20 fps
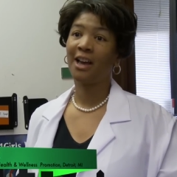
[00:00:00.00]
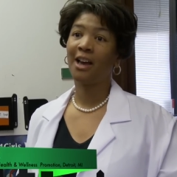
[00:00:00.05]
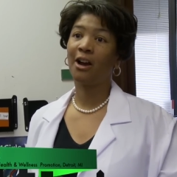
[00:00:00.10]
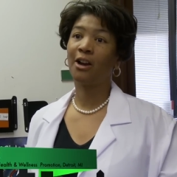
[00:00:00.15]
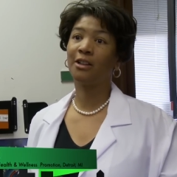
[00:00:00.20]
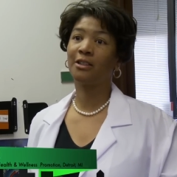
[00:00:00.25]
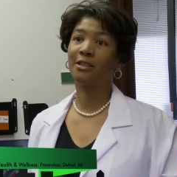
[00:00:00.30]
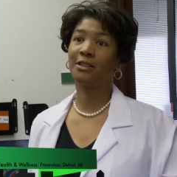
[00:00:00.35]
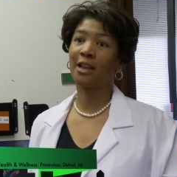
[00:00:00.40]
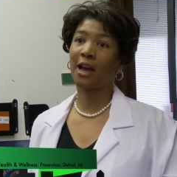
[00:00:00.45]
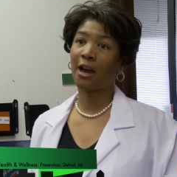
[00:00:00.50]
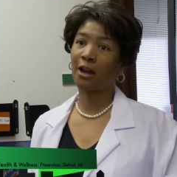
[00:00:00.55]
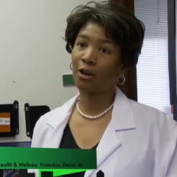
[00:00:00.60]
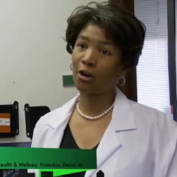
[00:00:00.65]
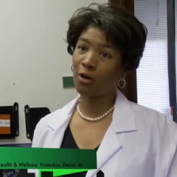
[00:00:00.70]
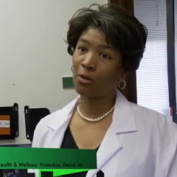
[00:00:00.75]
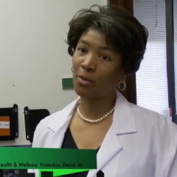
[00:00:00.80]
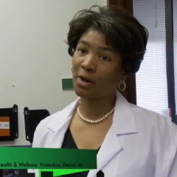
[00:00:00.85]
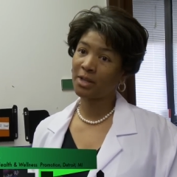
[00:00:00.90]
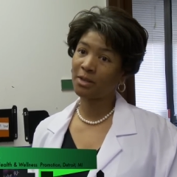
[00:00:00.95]
It's not
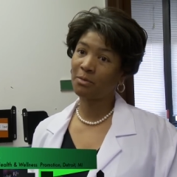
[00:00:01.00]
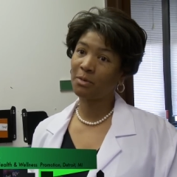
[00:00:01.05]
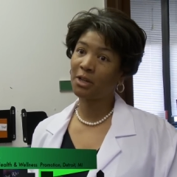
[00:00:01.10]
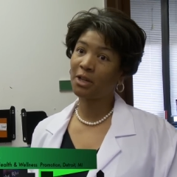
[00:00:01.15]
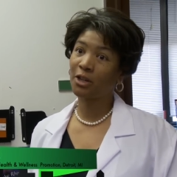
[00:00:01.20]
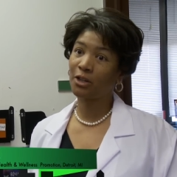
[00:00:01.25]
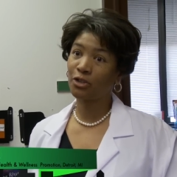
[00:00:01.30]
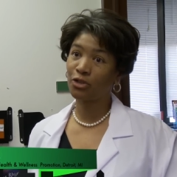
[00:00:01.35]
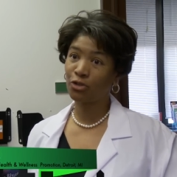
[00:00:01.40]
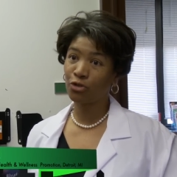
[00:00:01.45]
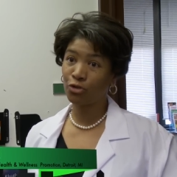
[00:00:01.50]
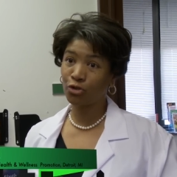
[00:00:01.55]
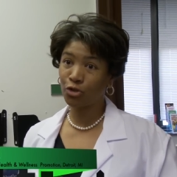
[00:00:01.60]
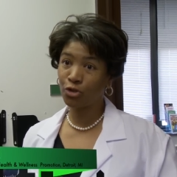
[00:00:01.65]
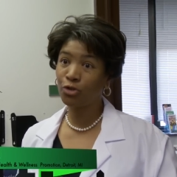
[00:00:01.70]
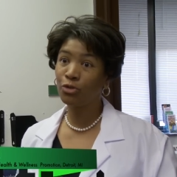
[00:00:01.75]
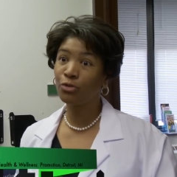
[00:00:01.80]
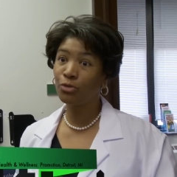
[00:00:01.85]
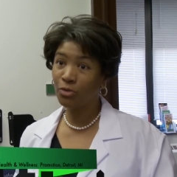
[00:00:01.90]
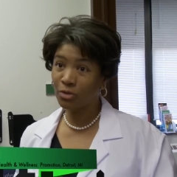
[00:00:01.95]
always because you
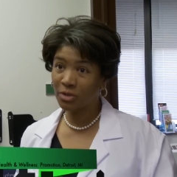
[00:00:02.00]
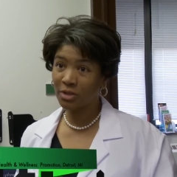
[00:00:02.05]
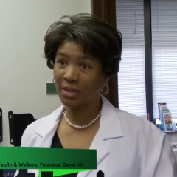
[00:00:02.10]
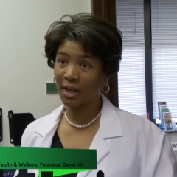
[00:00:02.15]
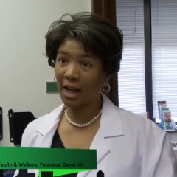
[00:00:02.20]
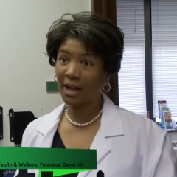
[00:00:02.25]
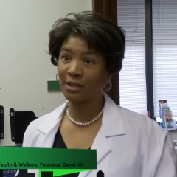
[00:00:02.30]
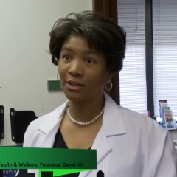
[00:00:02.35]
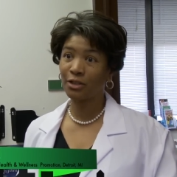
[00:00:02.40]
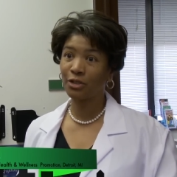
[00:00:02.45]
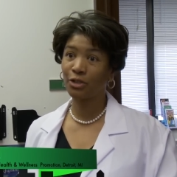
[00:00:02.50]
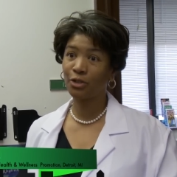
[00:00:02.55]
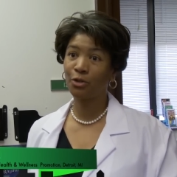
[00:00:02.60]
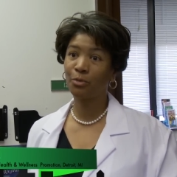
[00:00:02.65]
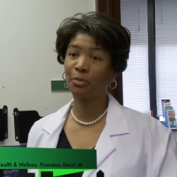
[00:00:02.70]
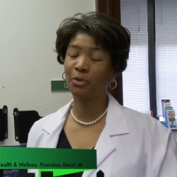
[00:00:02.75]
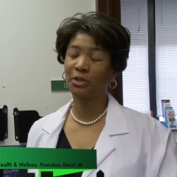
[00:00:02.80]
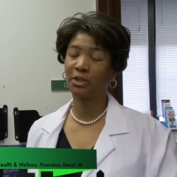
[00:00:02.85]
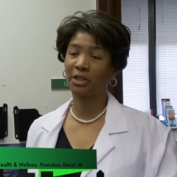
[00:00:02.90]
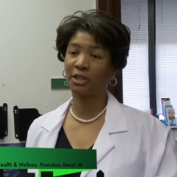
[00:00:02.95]
choose not to do
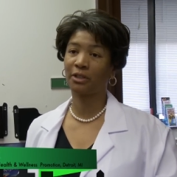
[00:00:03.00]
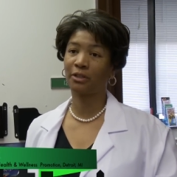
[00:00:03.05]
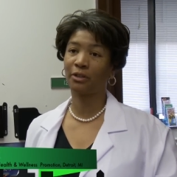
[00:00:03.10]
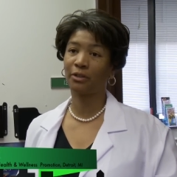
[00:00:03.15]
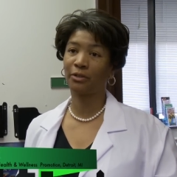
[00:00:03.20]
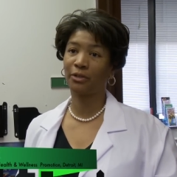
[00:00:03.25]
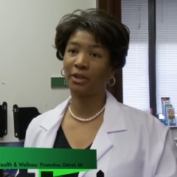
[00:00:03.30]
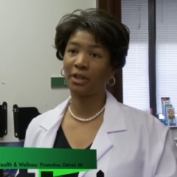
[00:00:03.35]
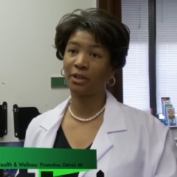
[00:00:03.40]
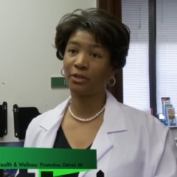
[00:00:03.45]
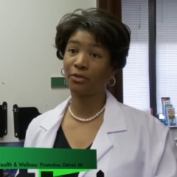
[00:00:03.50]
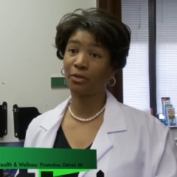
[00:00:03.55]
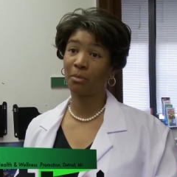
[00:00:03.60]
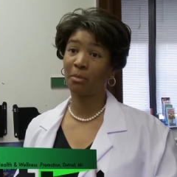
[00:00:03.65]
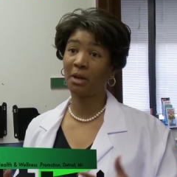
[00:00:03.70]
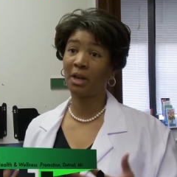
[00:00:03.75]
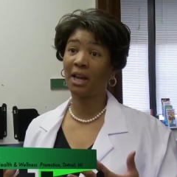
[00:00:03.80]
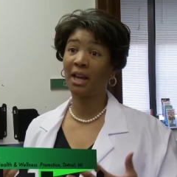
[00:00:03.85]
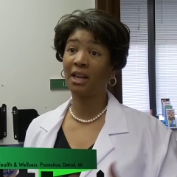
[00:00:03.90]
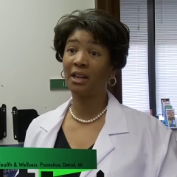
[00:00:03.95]
particular things
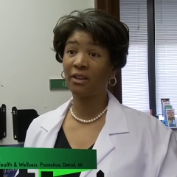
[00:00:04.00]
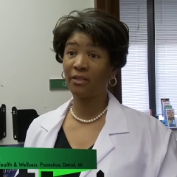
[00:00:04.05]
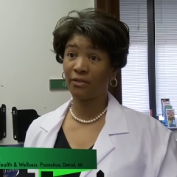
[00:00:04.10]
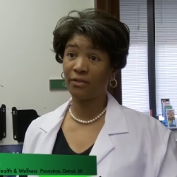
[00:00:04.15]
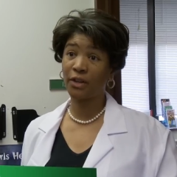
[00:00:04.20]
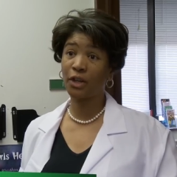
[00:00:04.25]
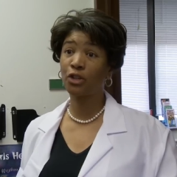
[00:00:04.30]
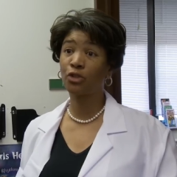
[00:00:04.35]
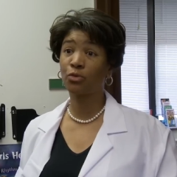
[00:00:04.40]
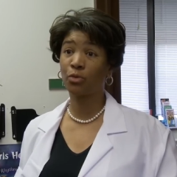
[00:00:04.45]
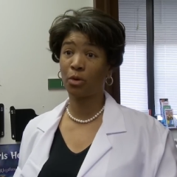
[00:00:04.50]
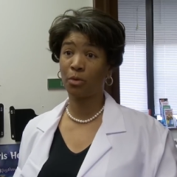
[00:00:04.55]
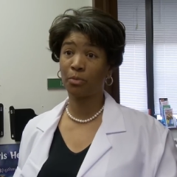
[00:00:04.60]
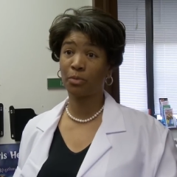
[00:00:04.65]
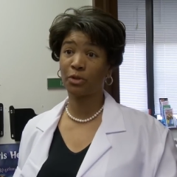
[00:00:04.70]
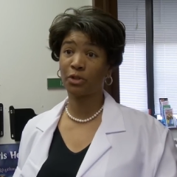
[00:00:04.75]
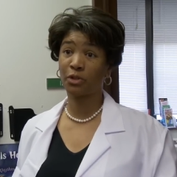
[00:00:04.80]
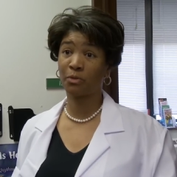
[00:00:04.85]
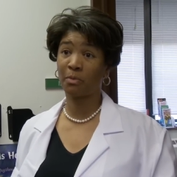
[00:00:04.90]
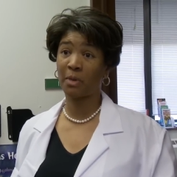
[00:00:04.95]
from an individual
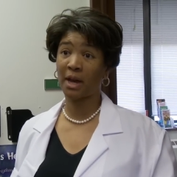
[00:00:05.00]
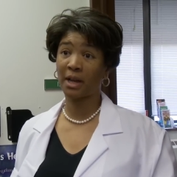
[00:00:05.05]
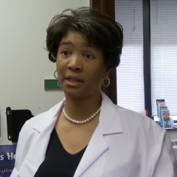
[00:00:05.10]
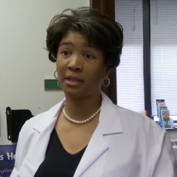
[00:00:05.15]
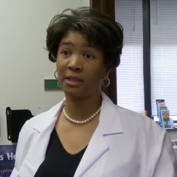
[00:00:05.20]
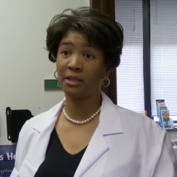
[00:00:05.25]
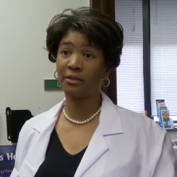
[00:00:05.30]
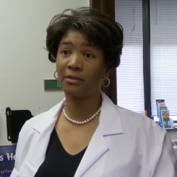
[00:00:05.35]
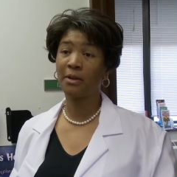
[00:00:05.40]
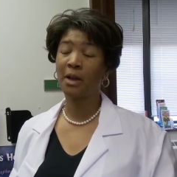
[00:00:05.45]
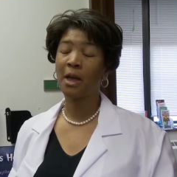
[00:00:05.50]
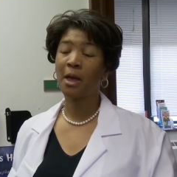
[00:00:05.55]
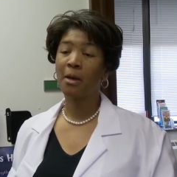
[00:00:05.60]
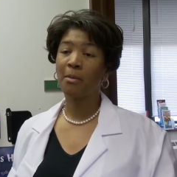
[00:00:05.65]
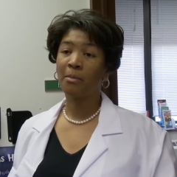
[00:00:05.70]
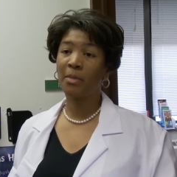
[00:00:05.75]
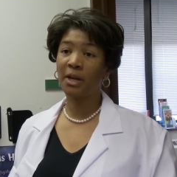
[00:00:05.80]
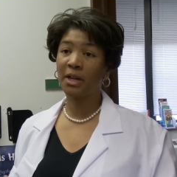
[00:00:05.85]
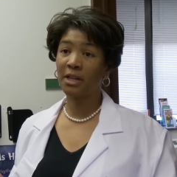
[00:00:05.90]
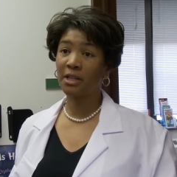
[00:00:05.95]
perspective,
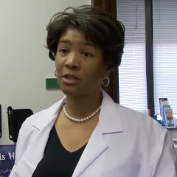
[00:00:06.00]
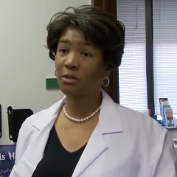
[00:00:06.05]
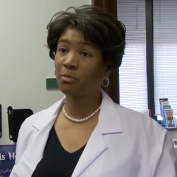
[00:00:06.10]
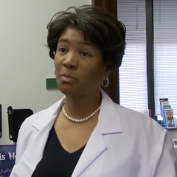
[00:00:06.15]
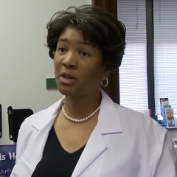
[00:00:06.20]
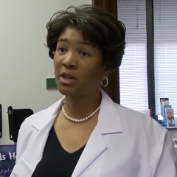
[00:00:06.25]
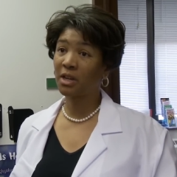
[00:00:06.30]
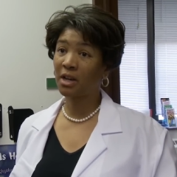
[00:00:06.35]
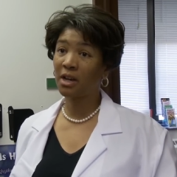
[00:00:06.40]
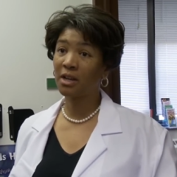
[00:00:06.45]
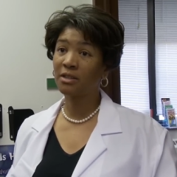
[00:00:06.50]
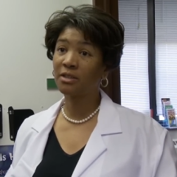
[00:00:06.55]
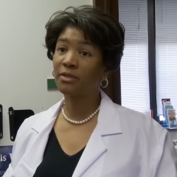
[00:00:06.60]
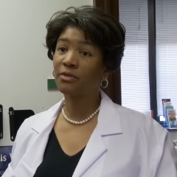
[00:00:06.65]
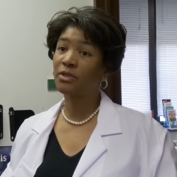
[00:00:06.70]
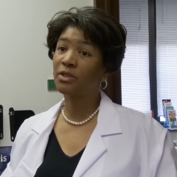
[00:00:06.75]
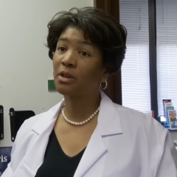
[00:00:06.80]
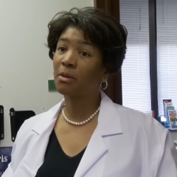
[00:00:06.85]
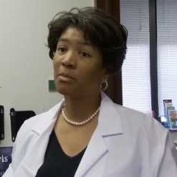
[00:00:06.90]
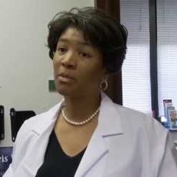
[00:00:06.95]
but it's because of
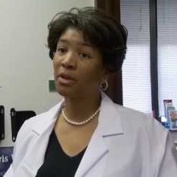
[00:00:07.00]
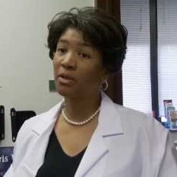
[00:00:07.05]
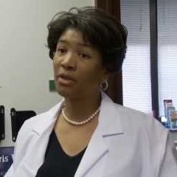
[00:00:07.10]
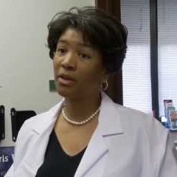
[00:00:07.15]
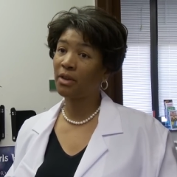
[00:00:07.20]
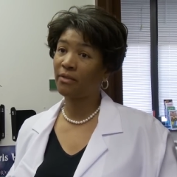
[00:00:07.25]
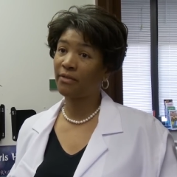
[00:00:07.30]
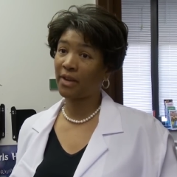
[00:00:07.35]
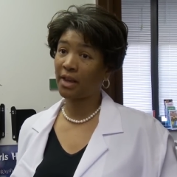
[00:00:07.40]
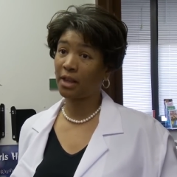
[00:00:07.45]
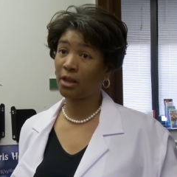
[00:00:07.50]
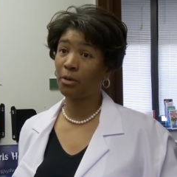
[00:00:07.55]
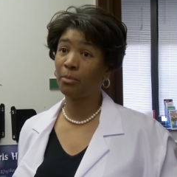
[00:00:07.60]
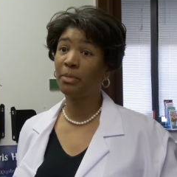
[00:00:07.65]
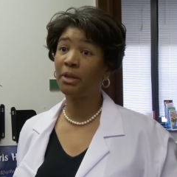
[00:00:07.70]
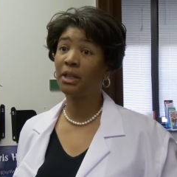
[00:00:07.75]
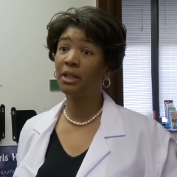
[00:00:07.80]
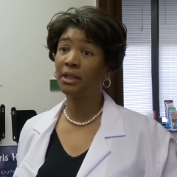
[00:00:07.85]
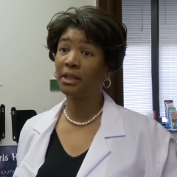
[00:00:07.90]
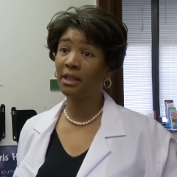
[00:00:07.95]
some of the
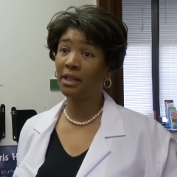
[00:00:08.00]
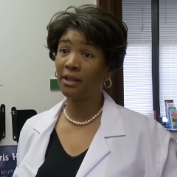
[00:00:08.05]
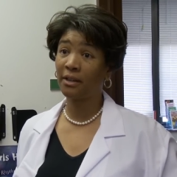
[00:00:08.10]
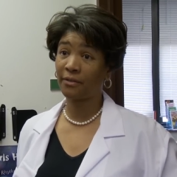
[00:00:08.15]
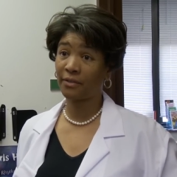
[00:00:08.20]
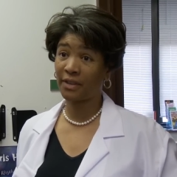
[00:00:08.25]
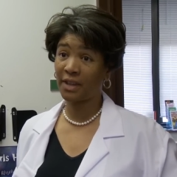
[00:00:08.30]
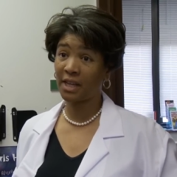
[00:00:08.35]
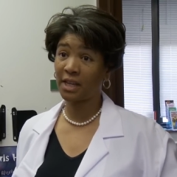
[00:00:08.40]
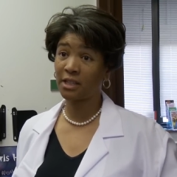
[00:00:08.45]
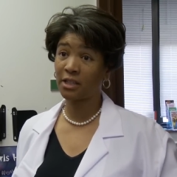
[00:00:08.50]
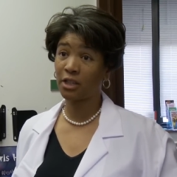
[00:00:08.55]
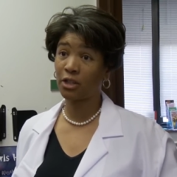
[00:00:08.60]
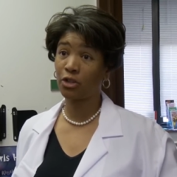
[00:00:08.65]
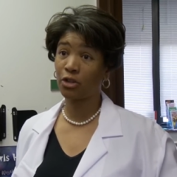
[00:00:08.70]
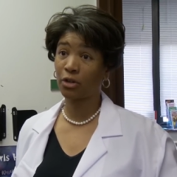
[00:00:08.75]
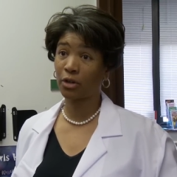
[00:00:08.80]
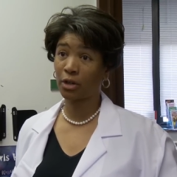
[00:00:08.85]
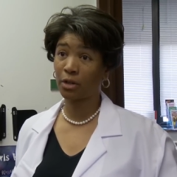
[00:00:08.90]
availability of things in your